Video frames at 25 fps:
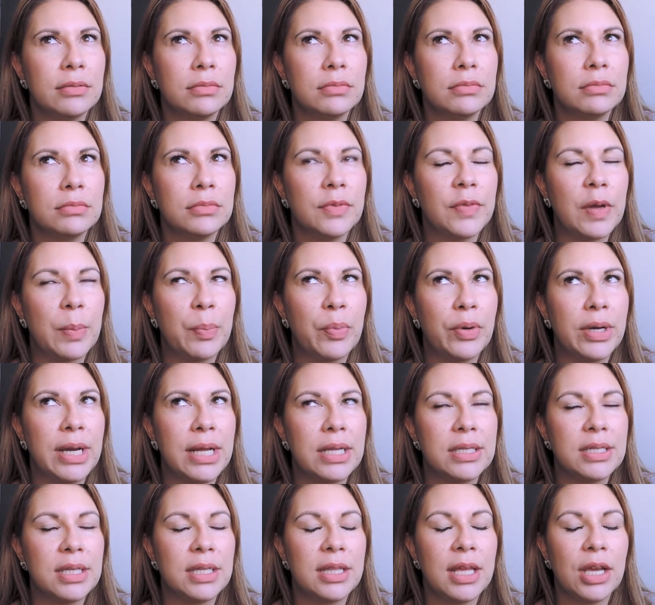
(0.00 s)
if I'm
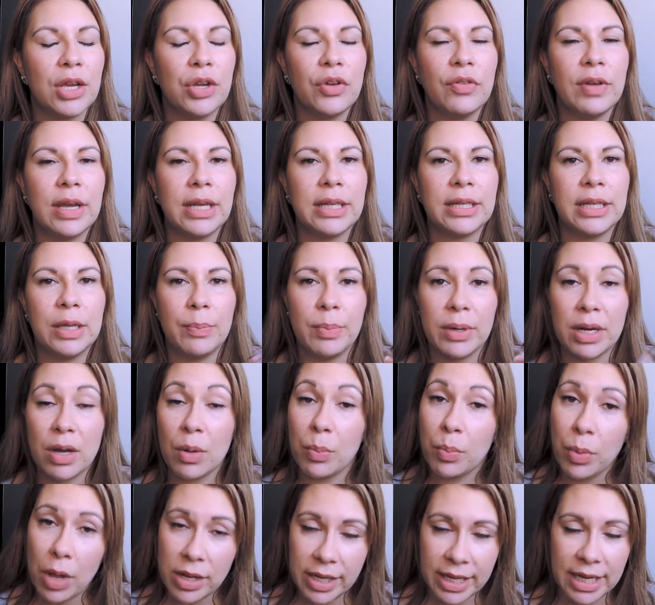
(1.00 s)
pronouncing that correctly, but
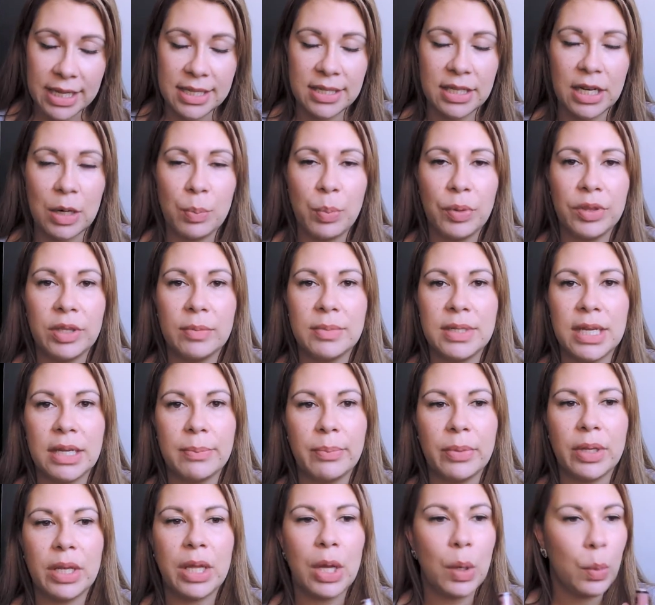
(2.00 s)
like I said, I'll put them
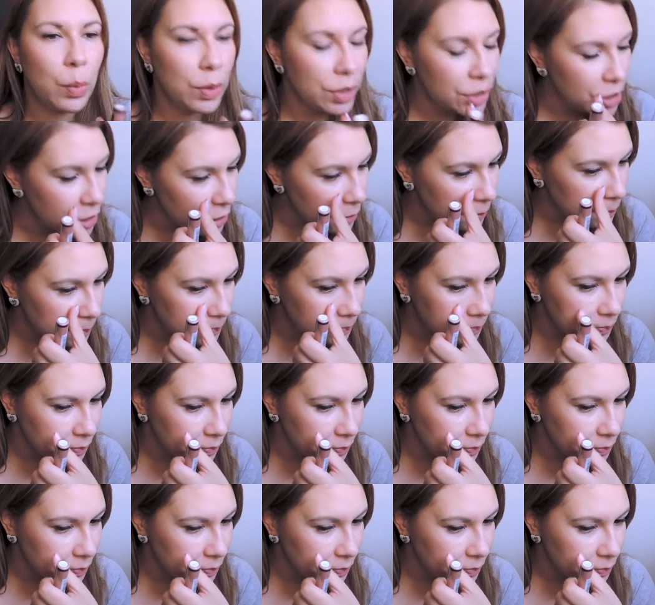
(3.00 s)
down below, which